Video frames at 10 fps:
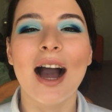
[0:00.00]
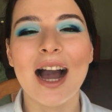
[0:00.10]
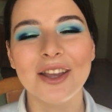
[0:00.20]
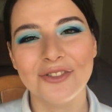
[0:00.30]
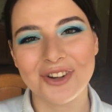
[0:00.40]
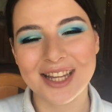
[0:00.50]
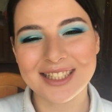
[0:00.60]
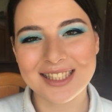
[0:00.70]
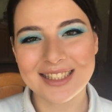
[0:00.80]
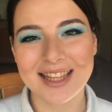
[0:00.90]
Hi
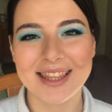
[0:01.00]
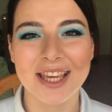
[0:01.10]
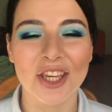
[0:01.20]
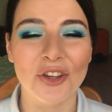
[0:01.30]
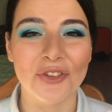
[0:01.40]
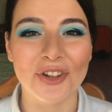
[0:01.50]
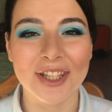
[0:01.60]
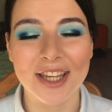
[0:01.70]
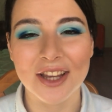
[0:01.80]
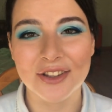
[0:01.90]
friendies and thank you for
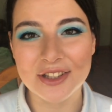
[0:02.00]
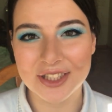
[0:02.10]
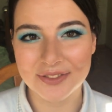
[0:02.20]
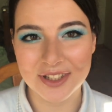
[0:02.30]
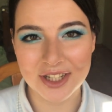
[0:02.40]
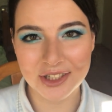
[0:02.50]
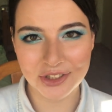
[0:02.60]
clicking on this video.